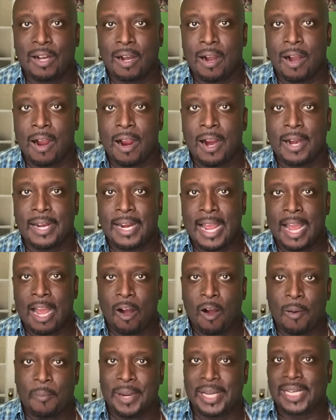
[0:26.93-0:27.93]
art
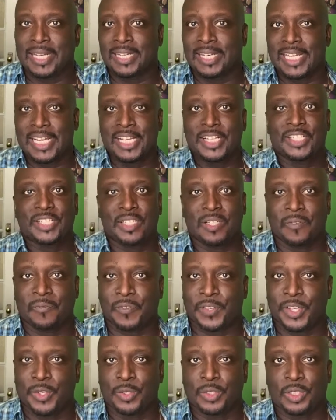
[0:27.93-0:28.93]
or make it easier
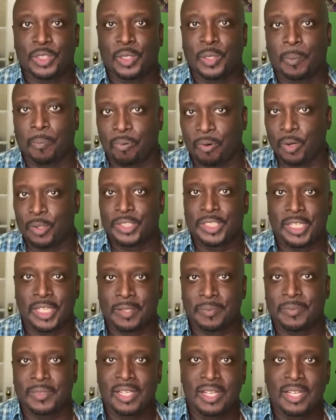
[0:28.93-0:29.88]
for you to approach it.